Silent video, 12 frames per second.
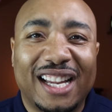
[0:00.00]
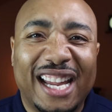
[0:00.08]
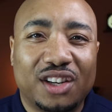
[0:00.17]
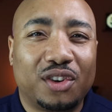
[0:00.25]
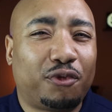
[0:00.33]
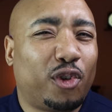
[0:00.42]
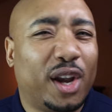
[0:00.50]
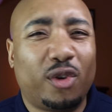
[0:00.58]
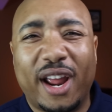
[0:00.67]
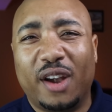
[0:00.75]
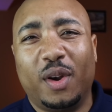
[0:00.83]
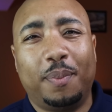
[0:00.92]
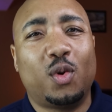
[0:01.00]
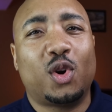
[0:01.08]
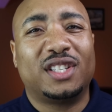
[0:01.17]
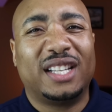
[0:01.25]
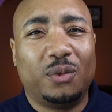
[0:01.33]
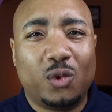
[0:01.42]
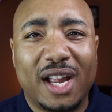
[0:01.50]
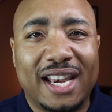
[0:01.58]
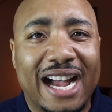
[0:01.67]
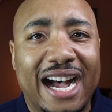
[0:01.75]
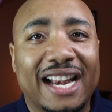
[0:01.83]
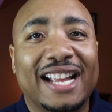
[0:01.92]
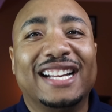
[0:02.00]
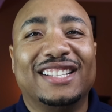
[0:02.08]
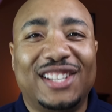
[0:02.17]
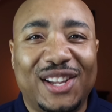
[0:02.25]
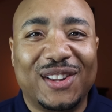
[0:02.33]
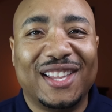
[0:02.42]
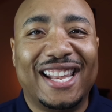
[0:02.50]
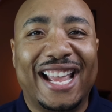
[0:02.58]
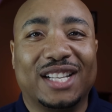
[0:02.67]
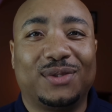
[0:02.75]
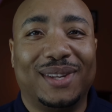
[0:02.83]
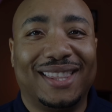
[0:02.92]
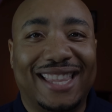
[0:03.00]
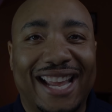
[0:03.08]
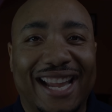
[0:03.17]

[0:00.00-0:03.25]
get free credit reports, sports and whatnot. See you on the next one.